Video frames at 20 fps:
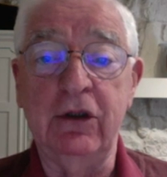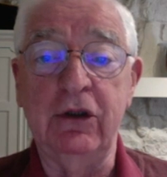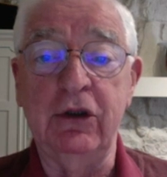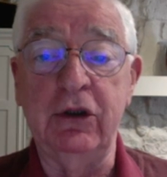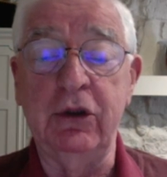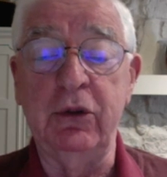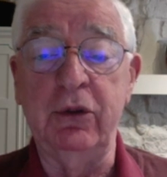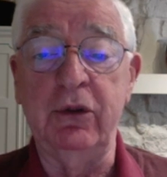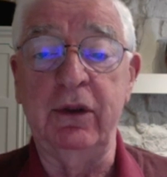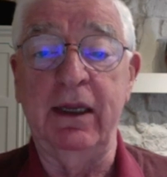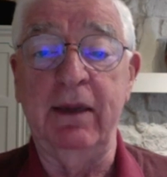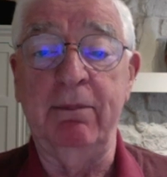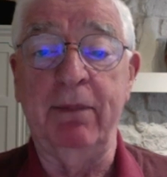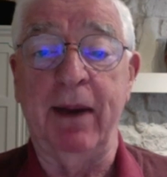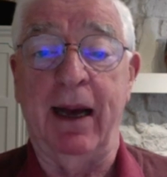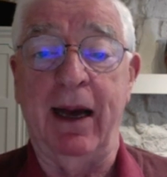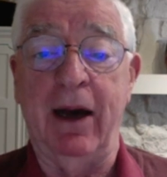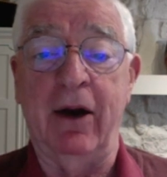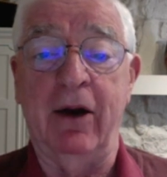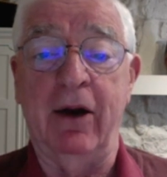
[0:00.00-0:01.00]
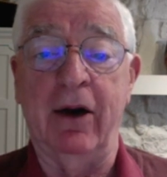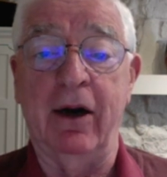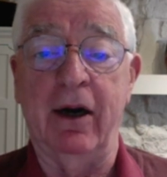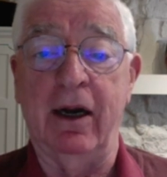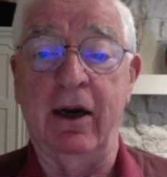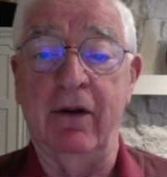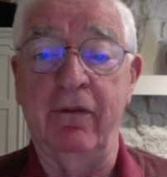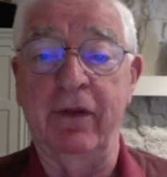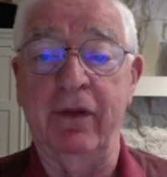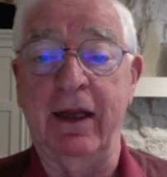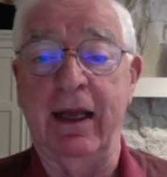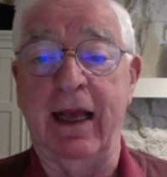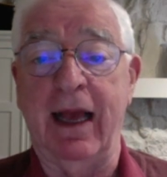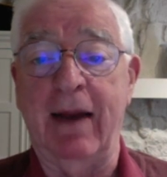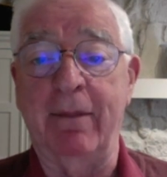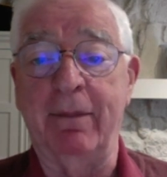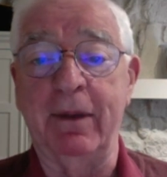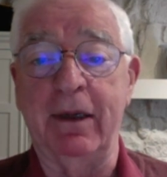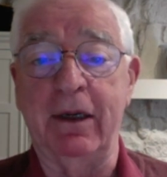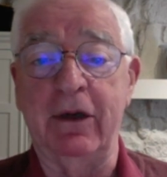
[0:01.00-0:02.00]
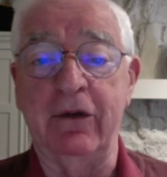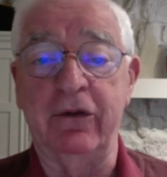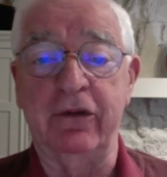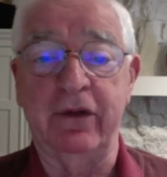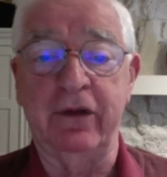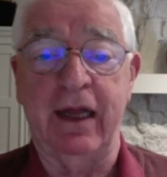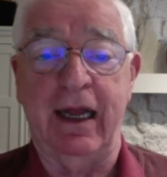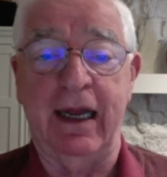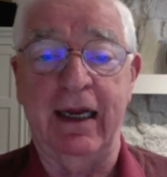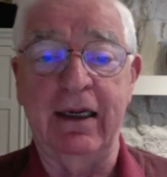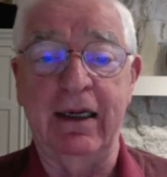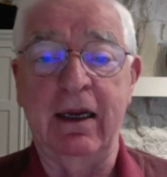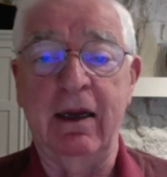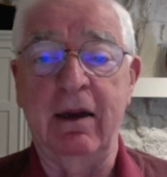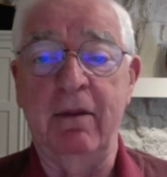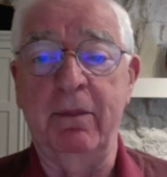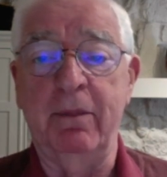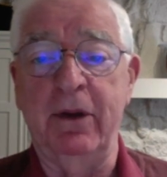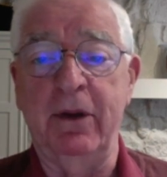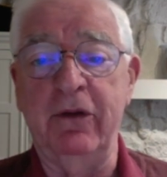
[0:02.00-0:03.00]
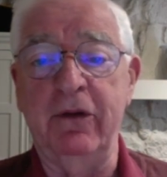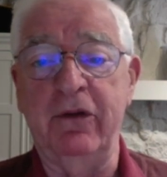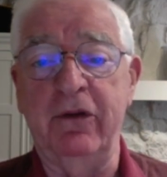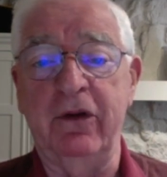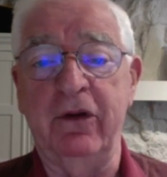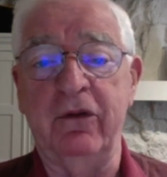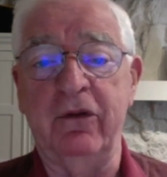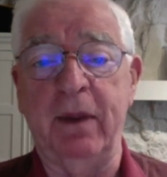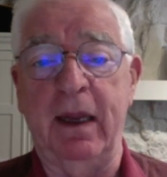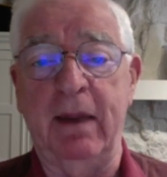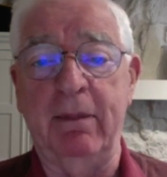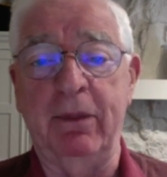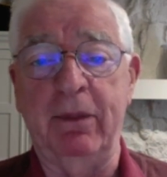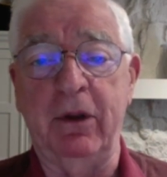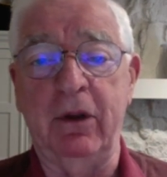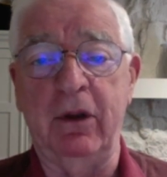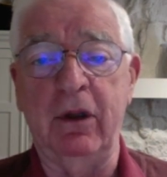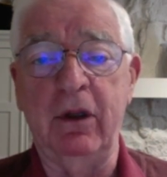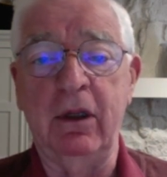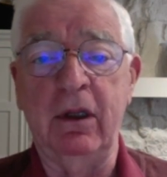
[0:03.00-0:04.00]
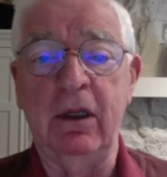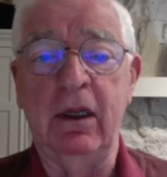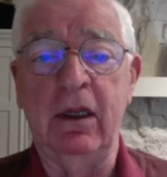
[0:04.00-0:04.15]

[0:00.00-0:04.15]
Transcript: to the power of the capitalist state, business people,